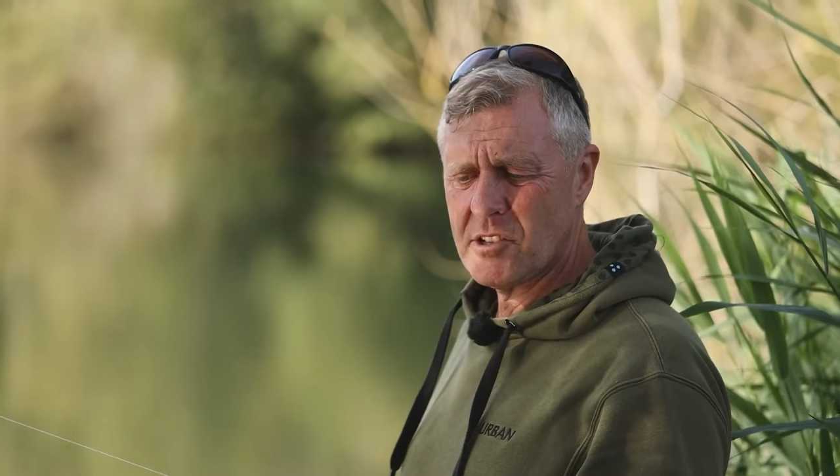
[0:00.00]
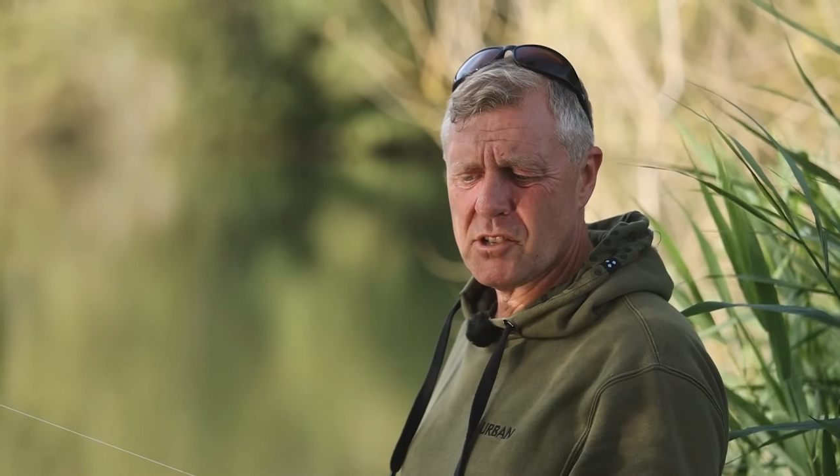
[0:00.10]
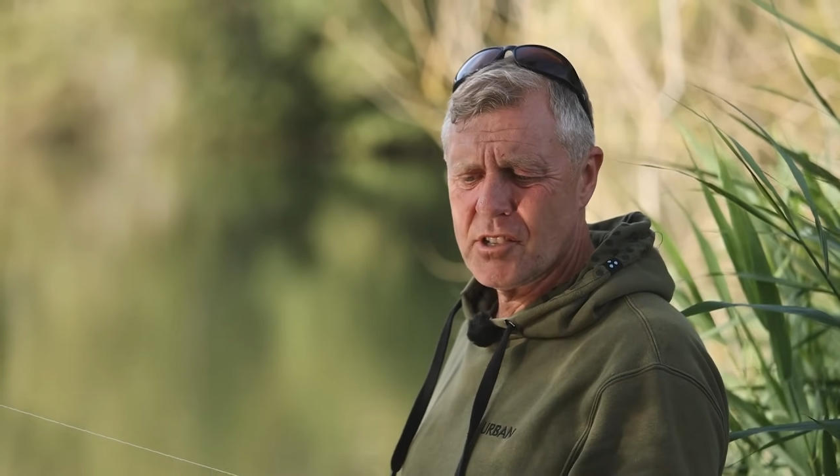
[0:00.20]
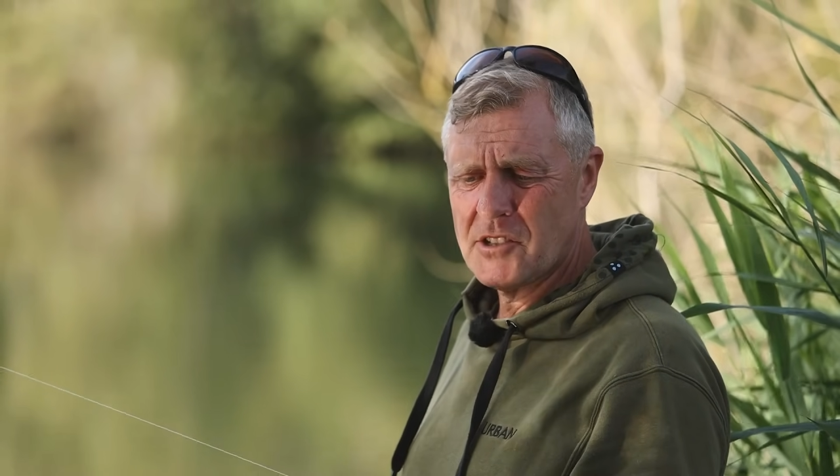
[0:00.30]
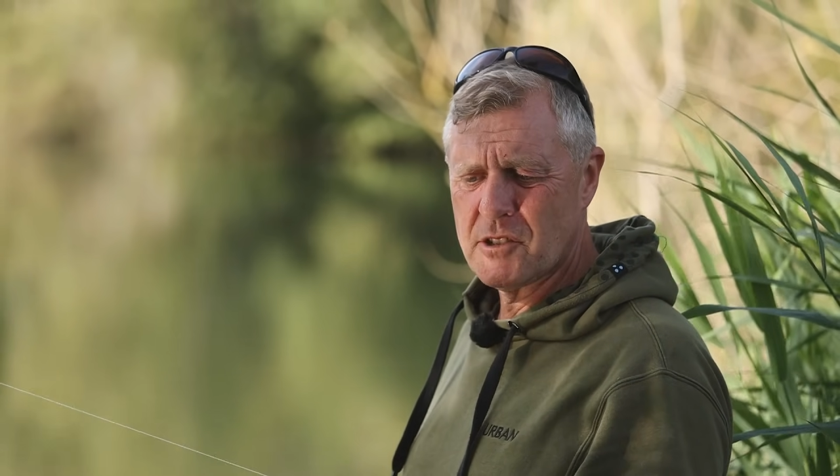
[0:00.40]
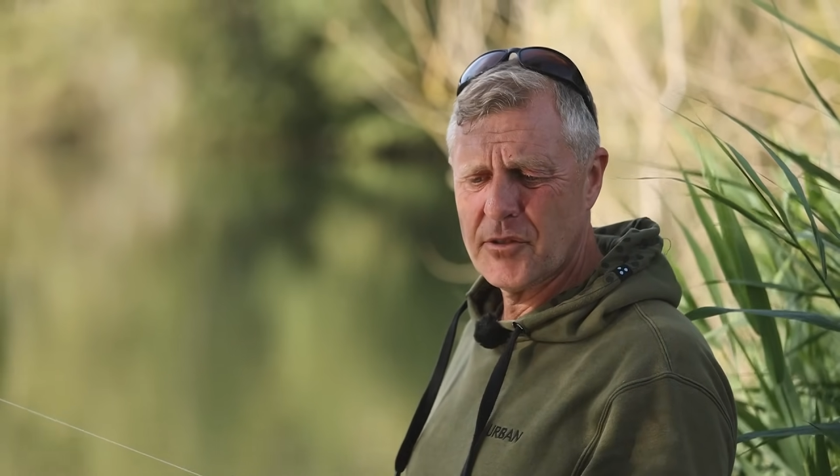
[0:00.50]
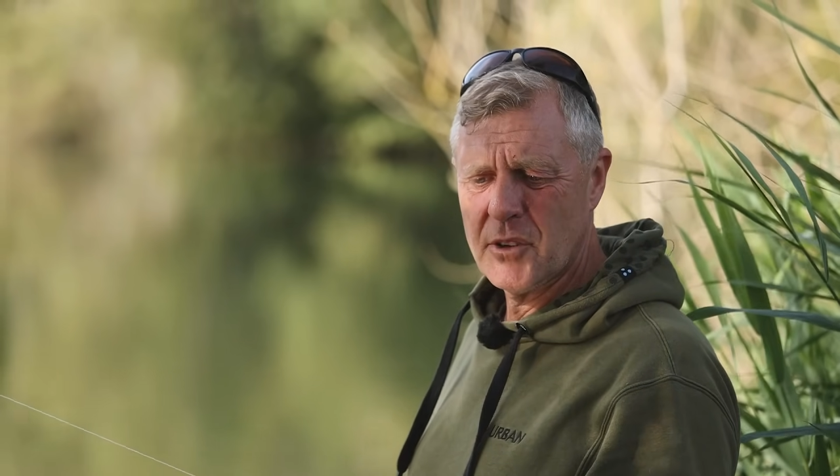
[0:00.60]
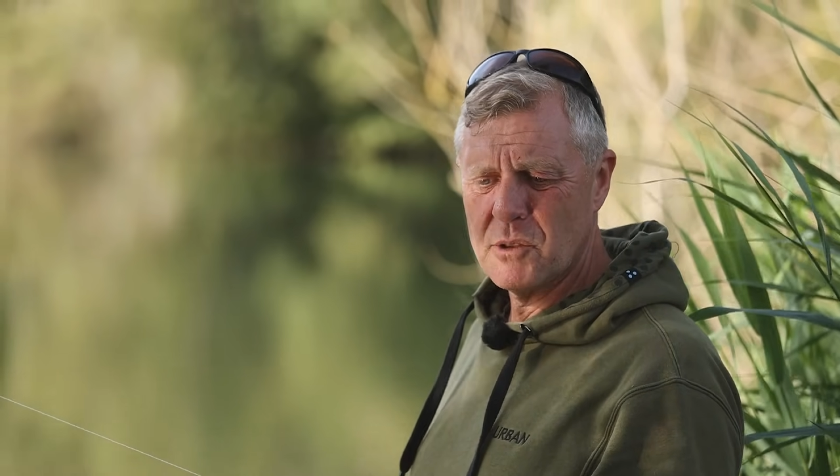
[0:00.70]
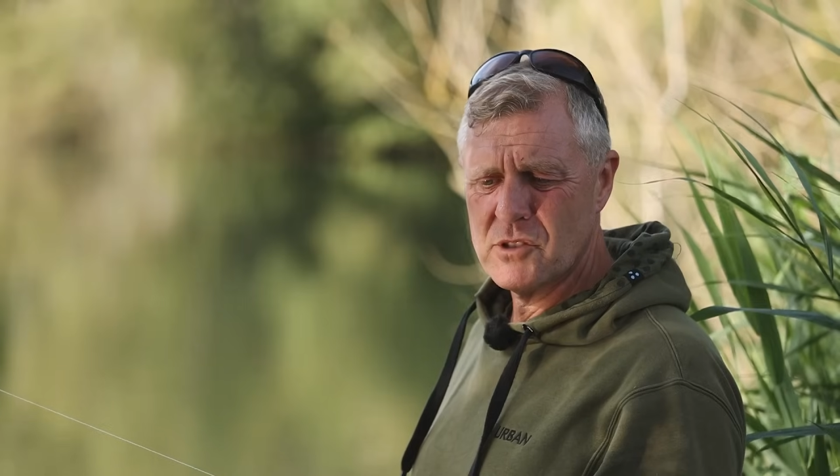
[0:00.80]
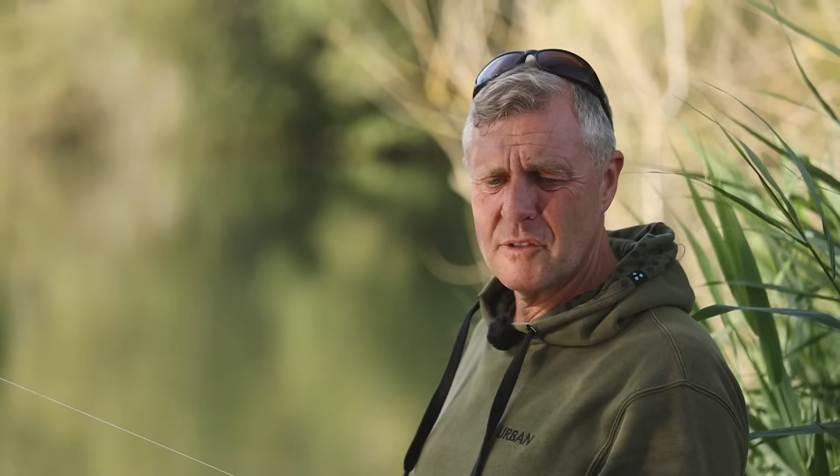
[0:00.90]
because they just
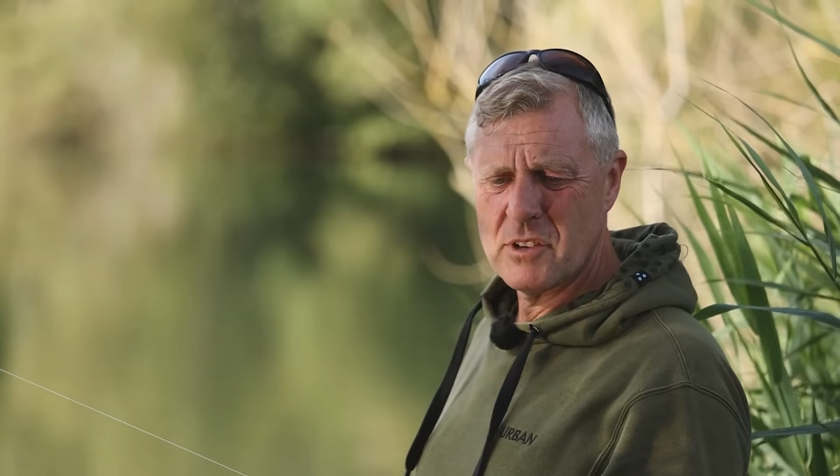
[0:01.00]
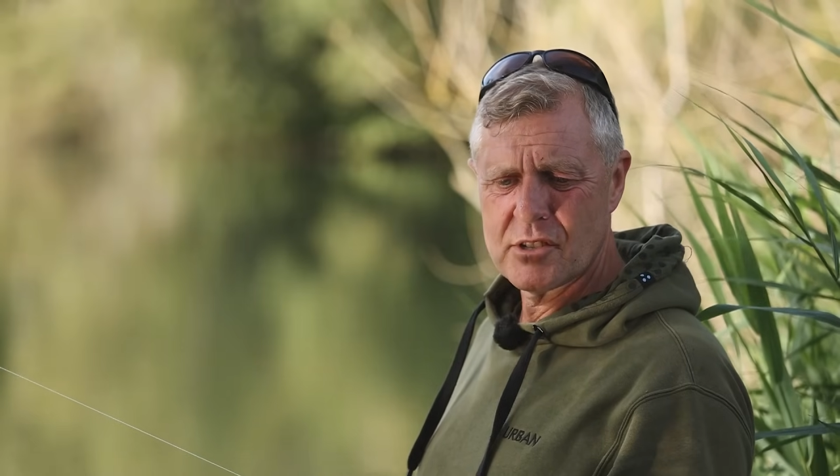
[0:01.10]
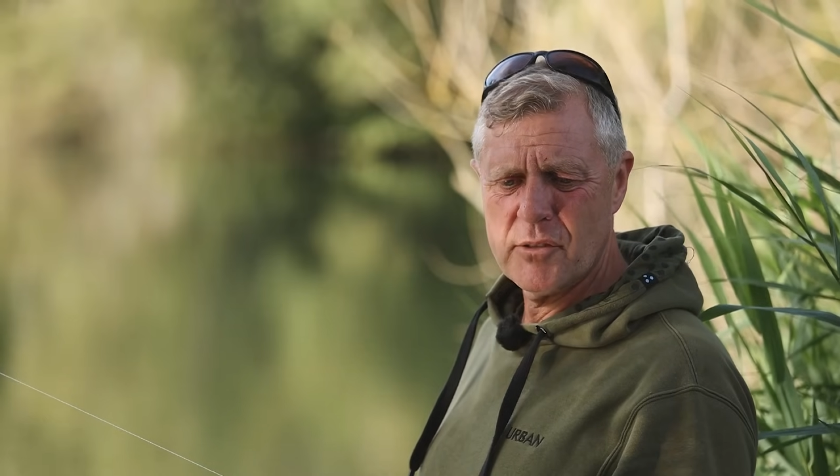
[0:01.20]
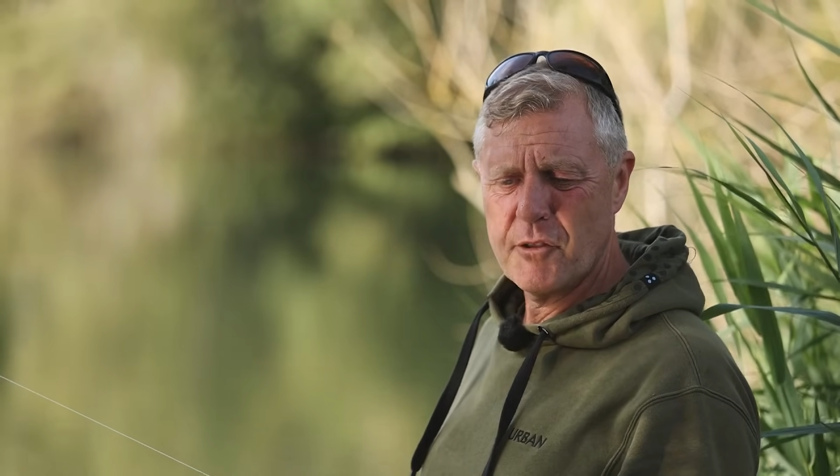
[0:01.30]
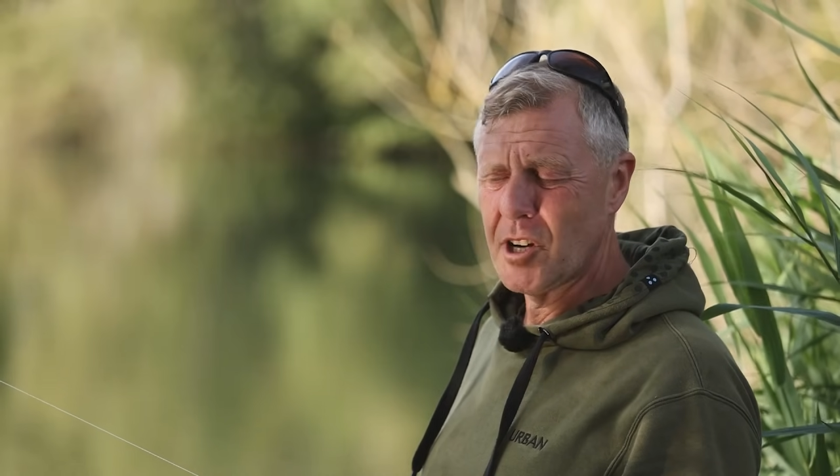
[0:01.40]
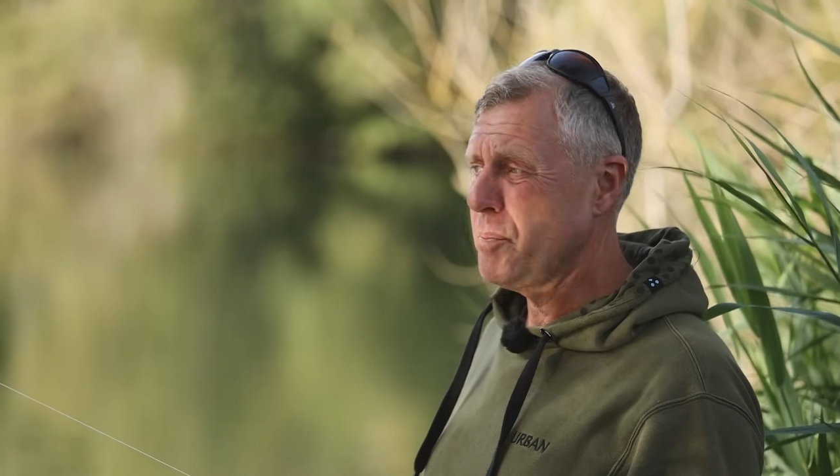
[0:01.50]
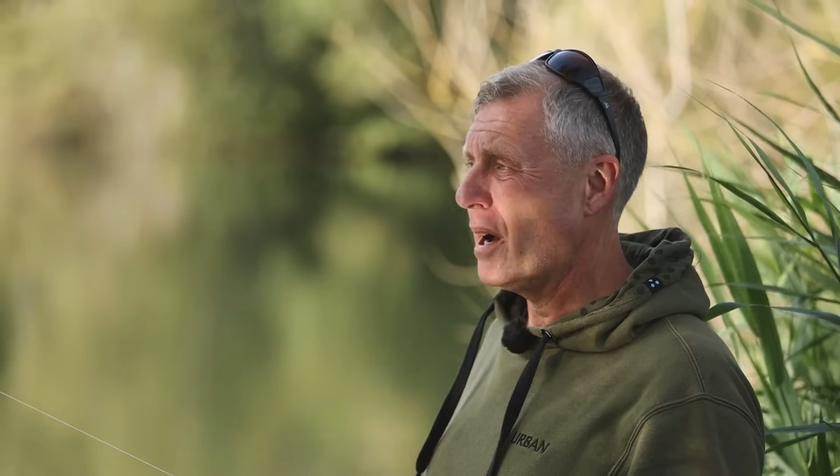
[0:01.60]
feel as if it's a free